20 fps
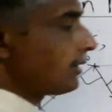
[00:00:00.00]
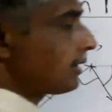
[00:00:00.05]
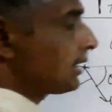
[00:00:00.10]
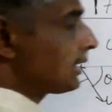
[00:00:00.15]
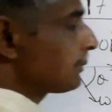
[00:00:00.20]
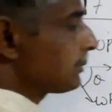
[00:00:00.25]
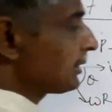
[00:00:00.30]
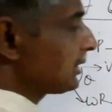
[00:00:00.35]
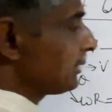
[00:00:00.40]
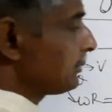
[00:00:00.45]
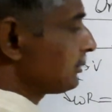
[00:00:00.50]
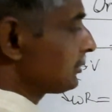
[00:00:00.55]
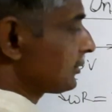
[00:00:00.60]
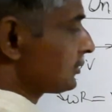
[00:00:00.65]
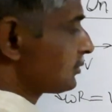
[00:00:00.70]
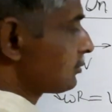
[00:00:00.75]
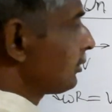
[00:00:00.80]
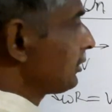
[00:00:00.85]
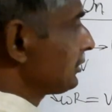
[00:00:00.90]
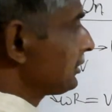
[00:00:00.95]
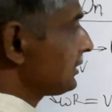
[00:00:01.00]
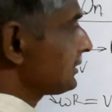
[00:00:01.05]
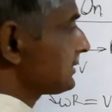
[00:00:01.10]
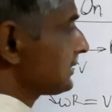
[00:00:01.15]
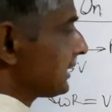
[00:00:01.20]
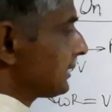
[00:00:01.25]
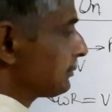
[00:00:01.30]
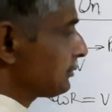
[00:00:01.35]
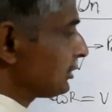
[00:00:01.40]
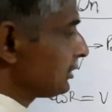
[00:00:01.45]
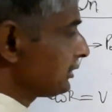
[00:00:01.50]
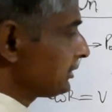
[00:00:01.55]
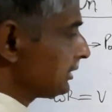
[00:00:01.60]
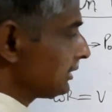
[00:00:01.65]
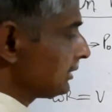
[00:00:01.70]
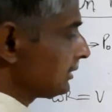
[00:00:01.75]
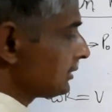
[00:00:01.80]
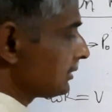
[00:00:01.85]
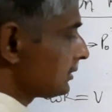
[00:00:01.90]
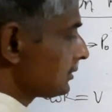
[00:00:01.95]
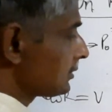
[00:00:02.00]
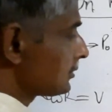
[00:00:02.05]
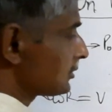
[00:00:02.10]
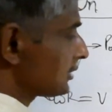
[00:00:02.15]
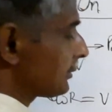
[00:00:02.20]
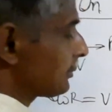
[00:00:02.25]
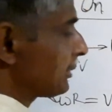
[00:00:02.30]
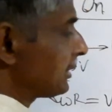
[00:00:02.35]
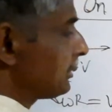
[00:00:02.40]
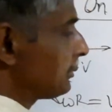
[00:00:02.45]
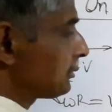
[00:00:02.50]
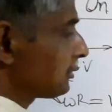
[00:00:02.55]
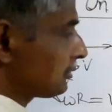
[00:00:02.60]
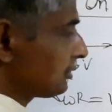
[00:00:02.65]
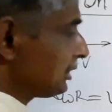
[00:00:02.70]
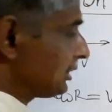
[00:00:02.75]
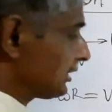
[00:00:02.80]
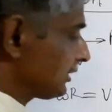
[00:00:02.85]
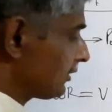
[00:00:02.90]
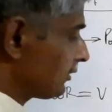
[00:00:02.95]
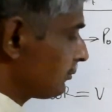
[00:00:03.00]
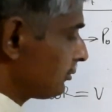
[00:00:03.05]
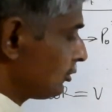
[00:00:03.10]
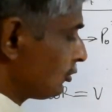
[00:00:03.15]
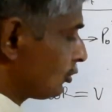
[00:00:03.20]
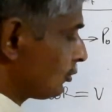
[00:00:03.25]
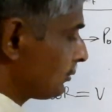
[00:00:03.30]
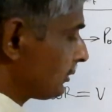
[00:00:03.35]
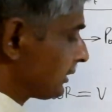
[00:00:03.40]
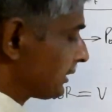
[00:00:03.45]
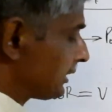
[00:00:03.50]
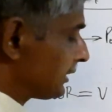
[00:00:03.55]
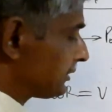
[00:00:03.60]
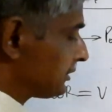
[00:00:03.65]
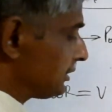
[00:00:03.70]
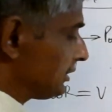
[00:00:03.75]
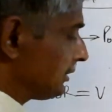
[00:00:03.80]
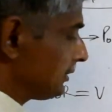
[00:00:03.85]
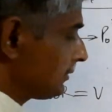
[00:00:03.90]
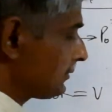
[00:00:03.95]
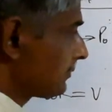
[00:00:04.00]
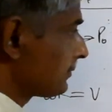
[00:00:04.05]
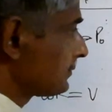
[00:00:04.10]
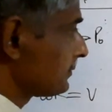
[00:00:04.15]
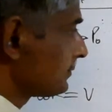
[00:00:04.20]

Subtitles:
Upper limit of small t is capital T. So upper limit of theta will be omega t.